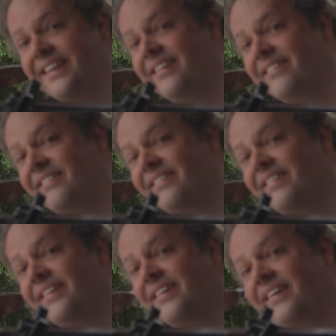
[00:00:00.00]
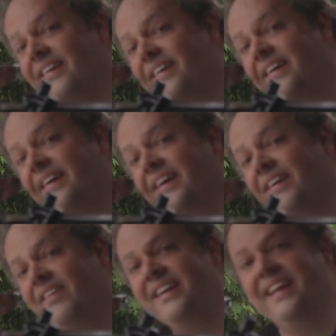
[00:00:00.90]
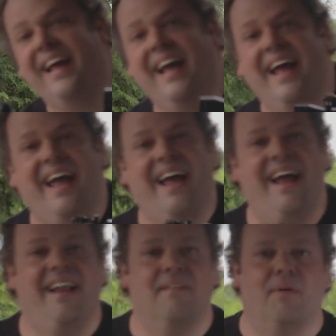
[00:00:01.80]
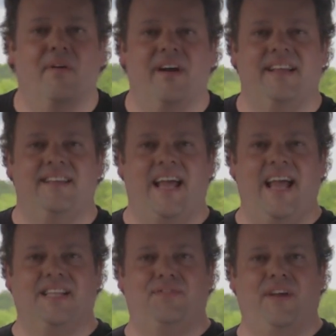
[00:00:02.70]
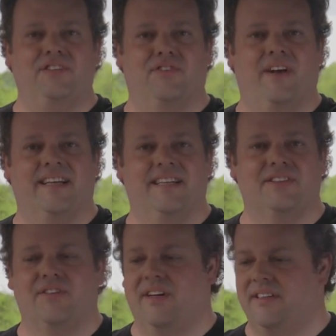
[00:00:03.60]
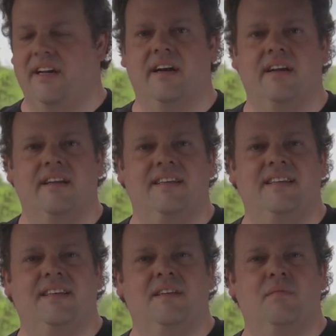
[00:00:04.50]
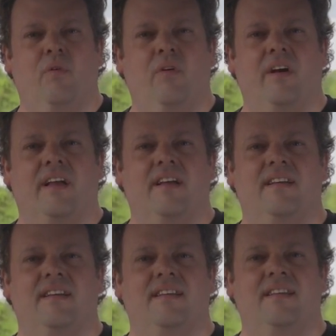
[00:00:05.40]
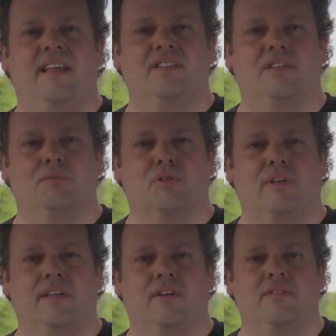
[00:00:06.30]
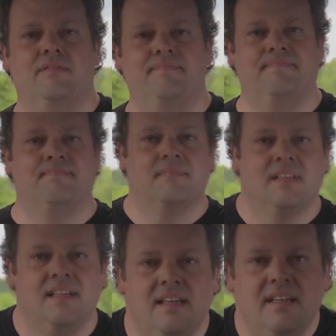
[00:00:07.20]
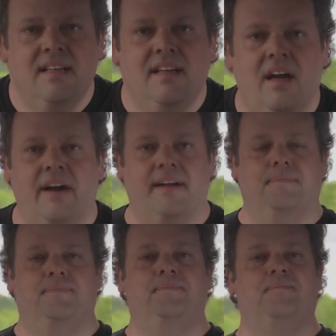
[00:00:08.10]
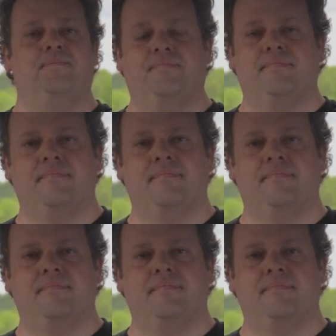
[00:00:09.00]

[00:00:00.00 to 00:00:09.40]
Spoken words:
No. Come on. Attaboy. That's facial recognition right there. Boy. That is some screen, though. All right.